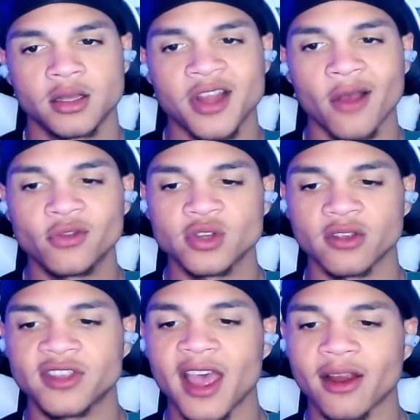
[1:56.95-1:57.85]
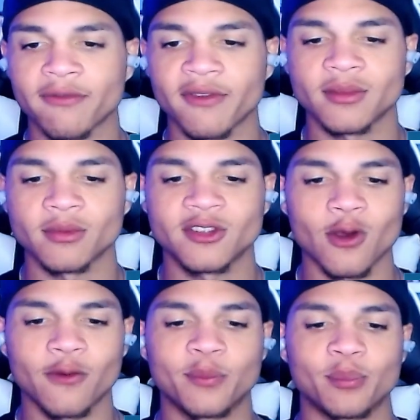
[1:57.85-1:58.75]
Chaozu just sacrificed
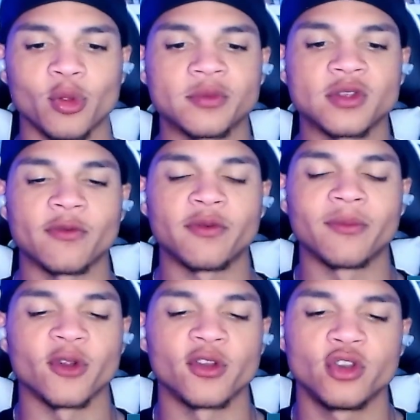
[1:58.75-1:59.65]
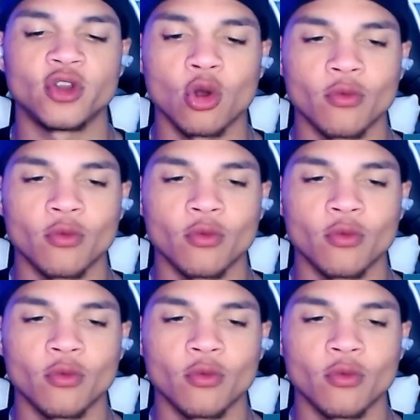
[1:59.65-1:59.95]
himself, blew himself up for no